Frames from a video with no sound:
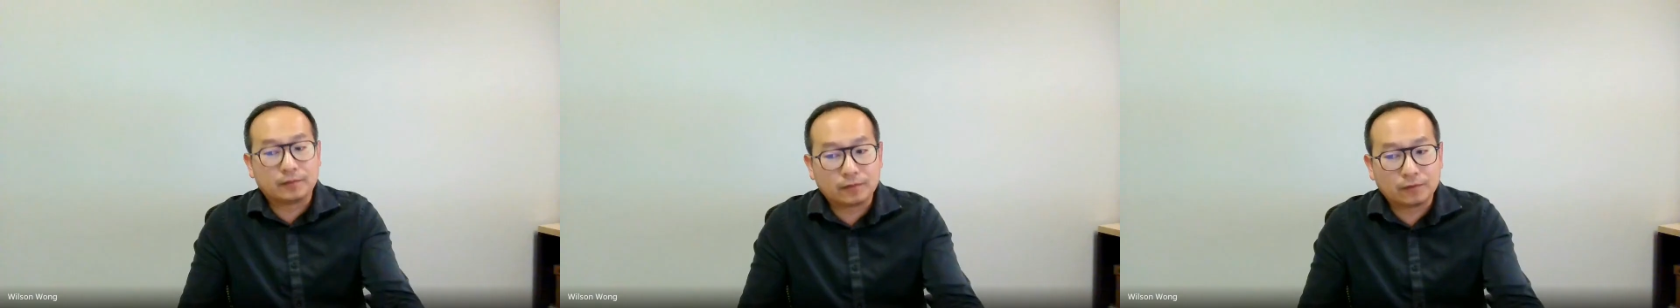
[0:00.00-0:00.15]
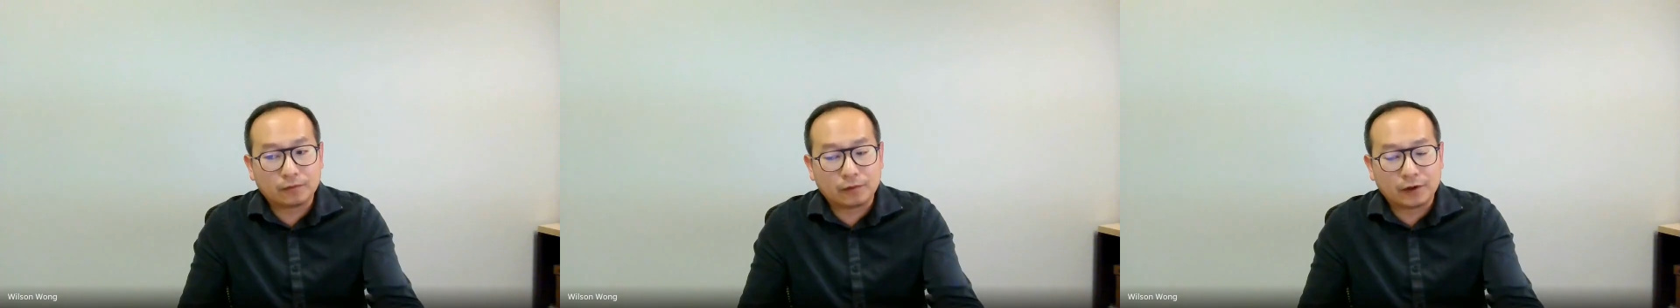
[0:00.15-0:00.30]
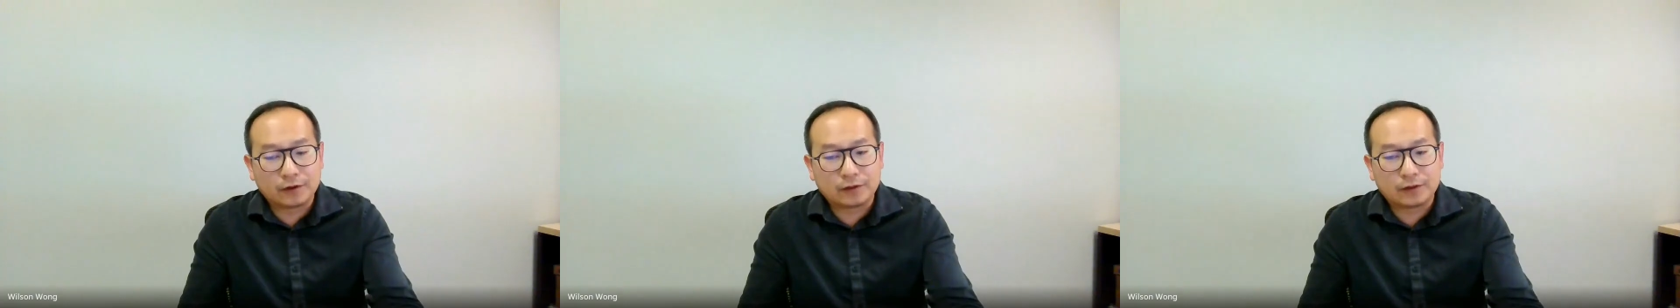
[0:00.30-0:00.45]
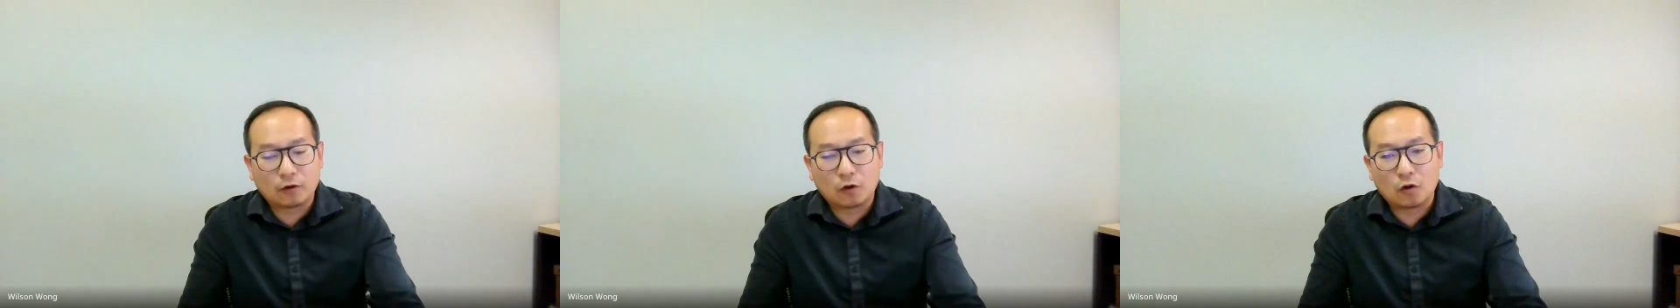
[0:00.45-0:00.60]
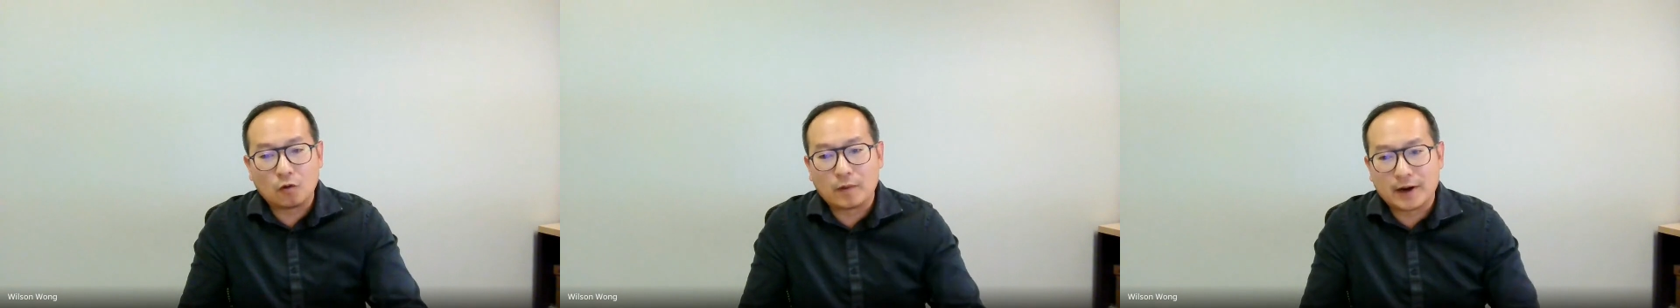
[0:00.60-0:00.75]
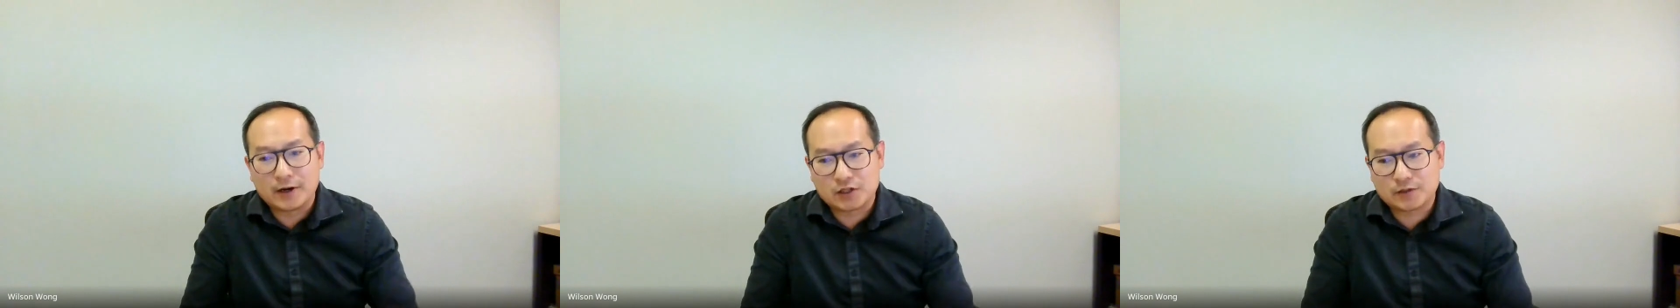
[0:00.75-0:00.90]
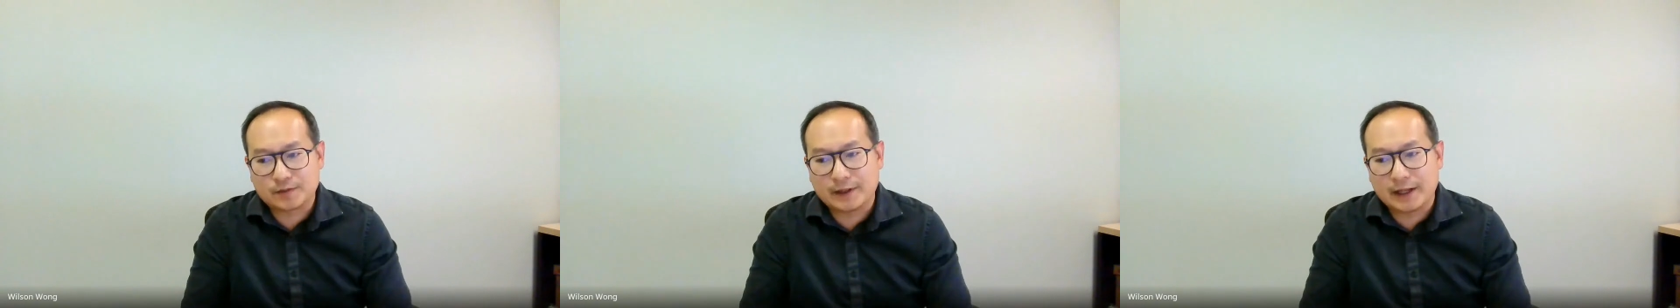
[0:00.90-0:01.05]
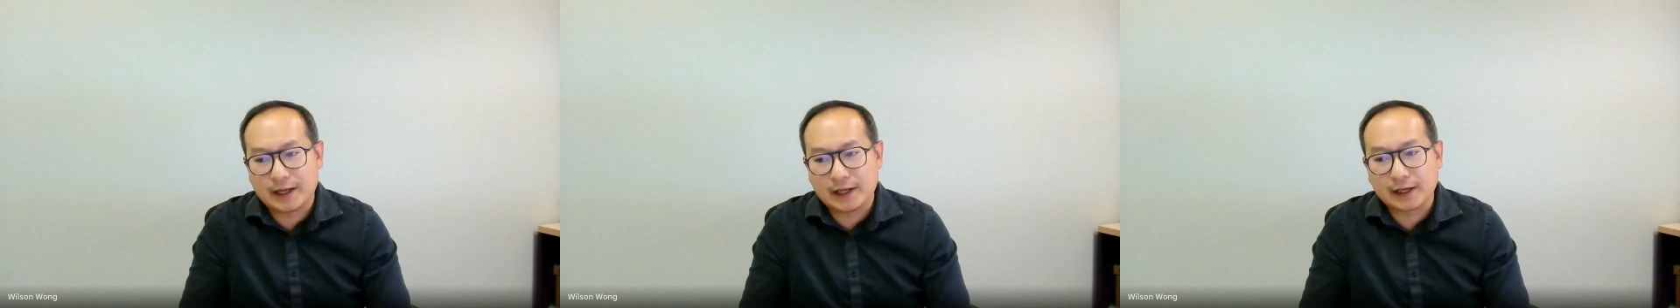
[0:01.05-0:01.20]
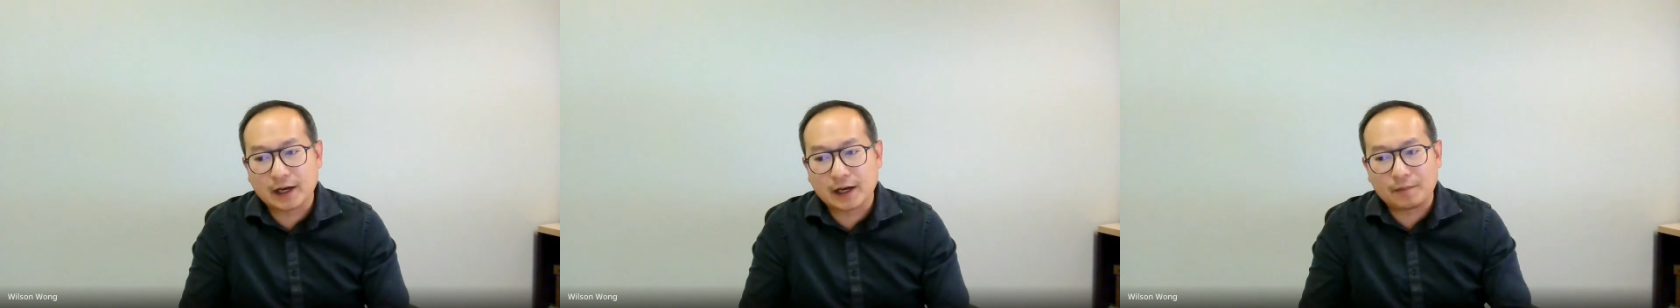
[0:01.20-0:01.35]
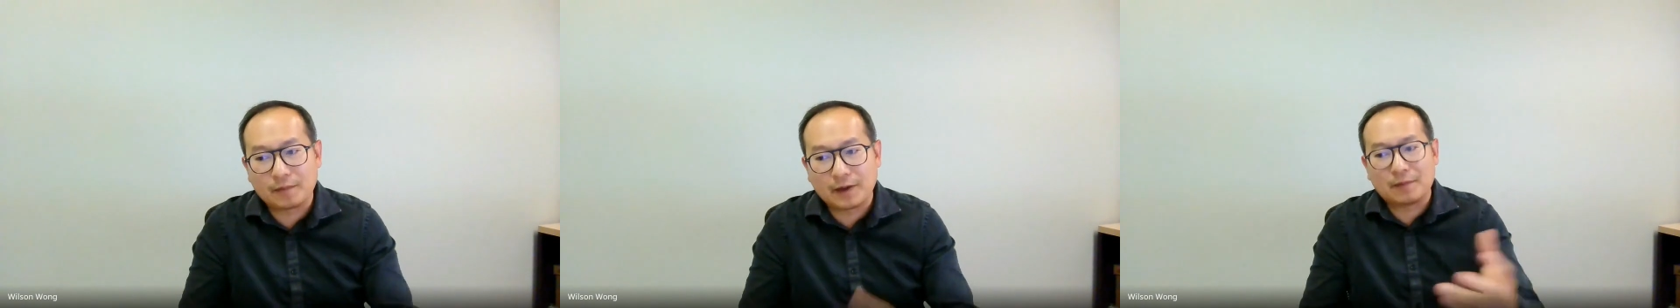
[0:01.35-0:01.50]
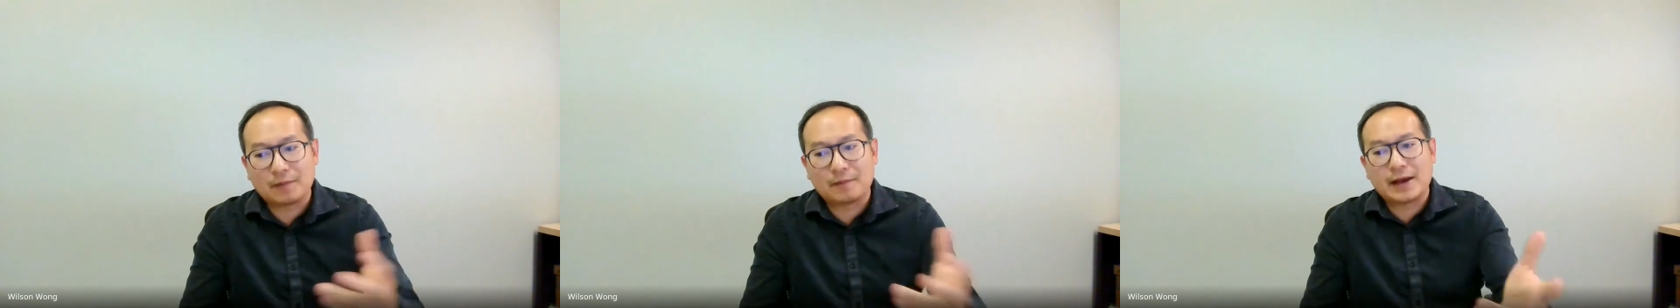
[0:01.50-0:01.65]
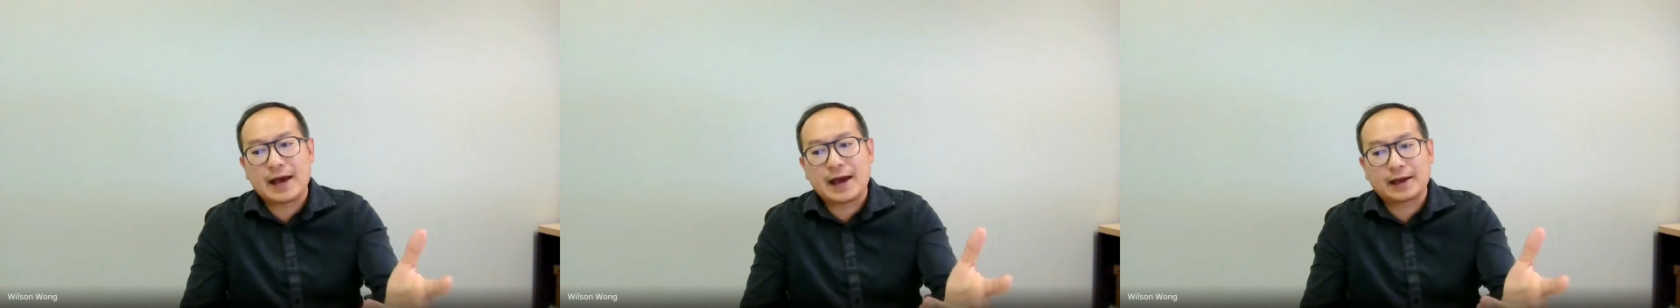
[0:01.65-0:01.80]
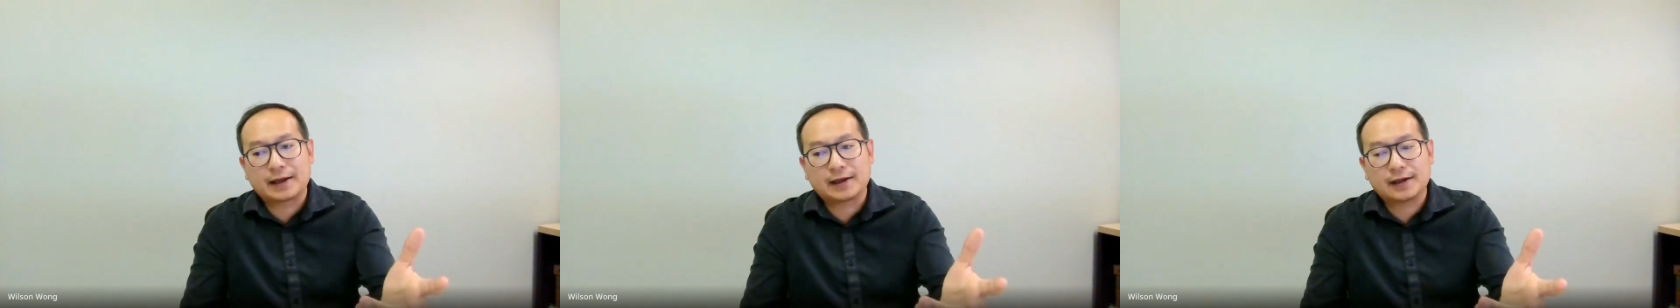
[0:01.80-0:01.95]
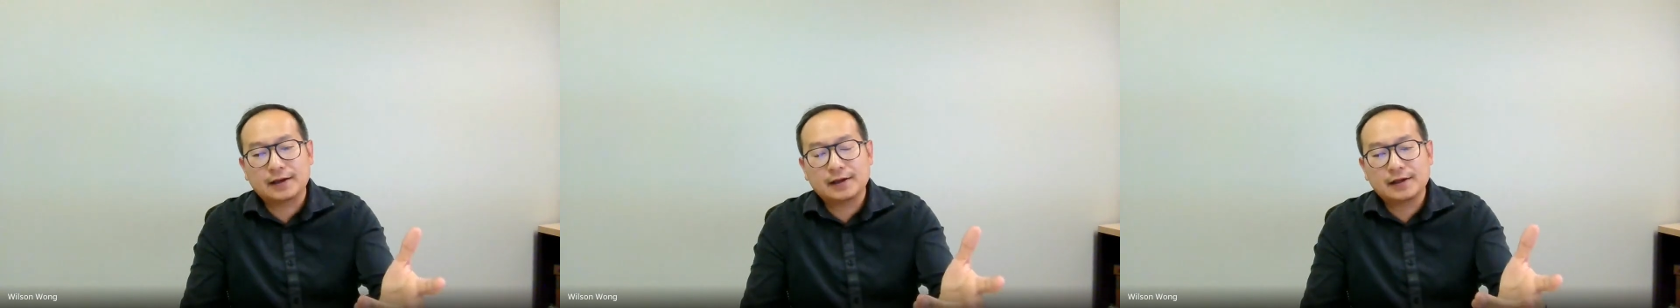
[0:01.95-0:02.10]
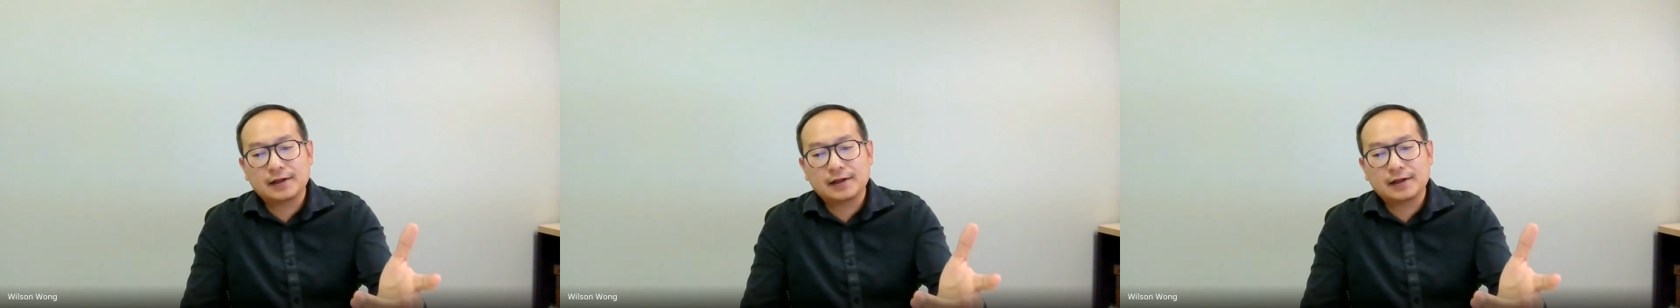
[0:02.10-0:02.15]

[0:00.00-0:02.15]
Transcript: with the home buyers plan. You got to pay it back.